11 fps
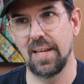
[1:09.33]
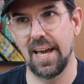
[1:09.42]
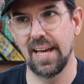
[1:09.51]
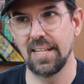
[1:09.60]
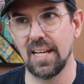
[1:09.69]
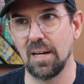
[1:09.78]

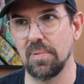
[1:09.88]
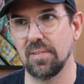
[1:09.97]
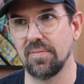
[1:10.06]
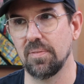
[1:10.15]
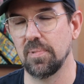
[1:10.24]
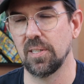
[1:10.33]
had not
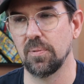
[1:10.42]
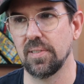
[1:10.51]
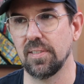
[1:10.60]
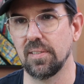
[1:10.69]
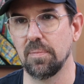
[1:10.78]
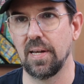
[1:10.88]
been familiar
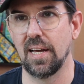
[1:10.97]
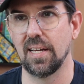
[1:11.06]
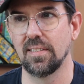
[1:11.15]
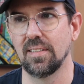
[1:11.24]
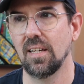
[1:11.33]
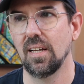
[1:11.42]
with in the
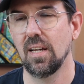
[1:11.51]
past.